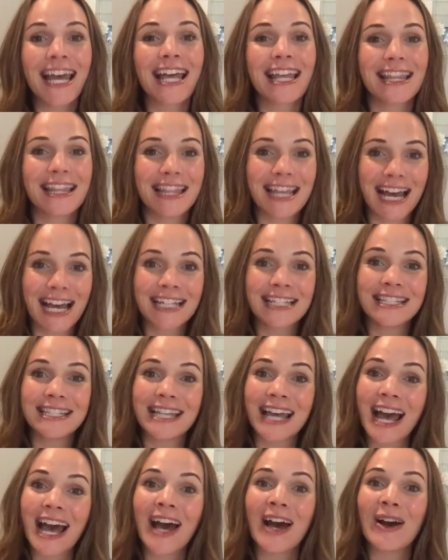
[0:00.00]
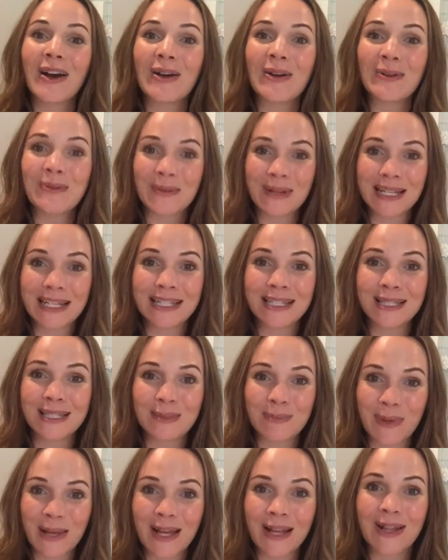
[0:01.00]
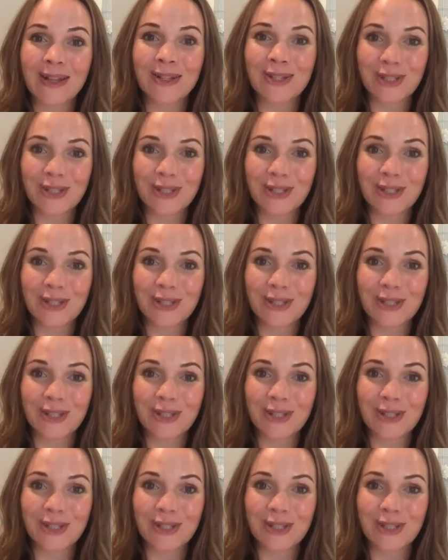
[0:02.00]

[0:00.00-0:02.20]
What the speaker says: that's how we spell